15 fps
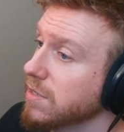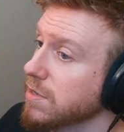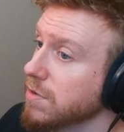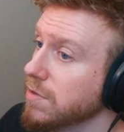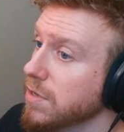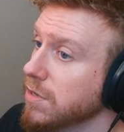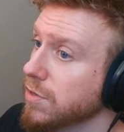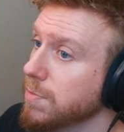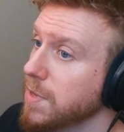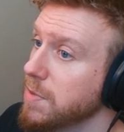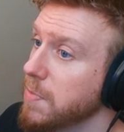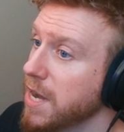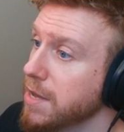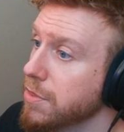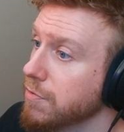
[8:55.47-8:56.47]
So those would be
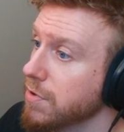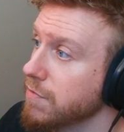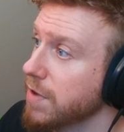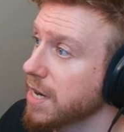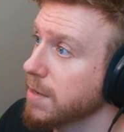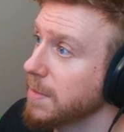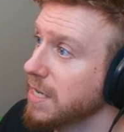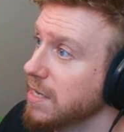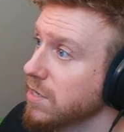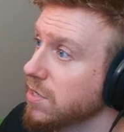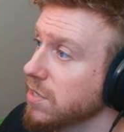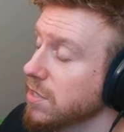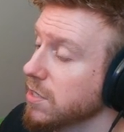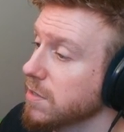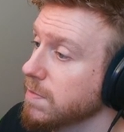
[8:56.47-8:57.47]
my 3
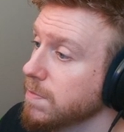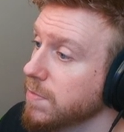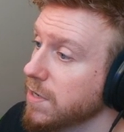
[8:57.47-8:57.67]
recommendations, but